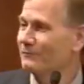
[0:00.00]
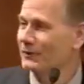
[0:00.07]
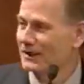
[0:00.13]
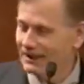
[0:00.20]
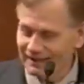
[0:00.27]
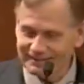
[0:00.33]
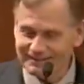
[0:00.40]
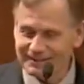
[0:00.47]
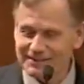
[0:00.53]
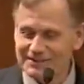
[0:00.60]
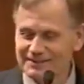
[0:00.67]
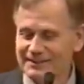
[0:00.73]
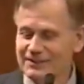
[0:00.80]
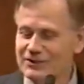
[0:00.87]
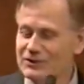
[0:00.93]
we got
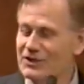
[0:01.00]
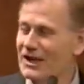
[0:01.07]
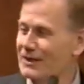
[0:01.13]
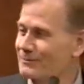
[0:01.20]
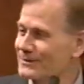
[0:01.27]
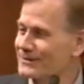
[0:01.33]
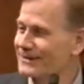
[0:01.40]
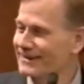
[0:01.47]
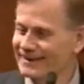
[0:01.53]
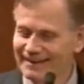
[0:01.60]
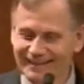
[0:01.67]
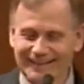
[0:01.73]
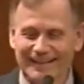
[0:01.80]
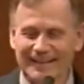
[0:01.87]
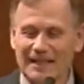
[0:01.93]
these, these shapes.
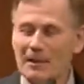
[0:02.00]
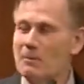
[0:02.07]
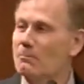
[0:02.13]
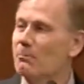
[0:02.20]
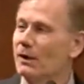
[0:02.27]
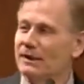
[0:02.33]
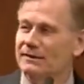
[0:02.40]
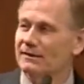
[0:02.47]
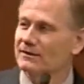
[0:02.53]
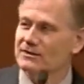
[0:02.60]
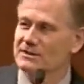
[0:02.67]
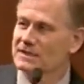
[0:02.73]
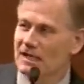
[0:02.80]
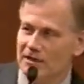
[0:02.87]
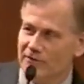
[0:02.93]
But
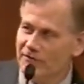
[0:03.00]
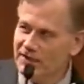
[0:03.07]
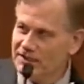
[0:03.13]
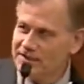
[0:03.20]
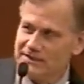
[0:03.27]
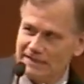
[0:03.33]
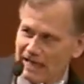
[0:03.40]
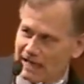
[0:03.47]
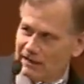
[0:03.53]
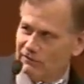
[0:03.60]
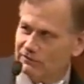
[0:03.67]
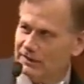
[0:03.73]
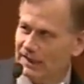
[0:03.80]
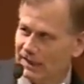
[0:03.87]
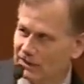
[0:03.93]
there's none of his
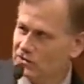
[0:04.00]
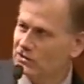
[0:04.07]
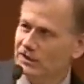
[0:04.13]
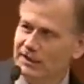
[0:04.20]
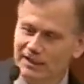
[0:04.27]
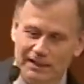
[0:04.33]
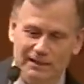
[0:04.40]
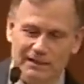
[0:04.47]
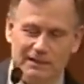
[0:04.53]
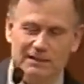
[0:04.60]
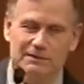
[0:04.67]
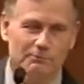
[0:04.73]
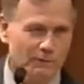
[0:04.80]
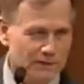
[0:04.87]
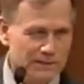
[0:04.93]
sound actually in
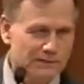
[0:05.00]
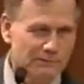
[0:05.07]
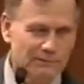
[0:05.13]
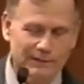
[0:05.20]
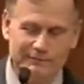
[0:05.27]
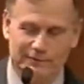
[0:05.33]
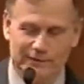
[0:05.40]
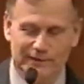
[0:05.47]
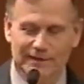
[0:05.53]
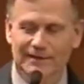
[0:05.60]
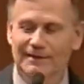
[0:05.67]
this whatsoever.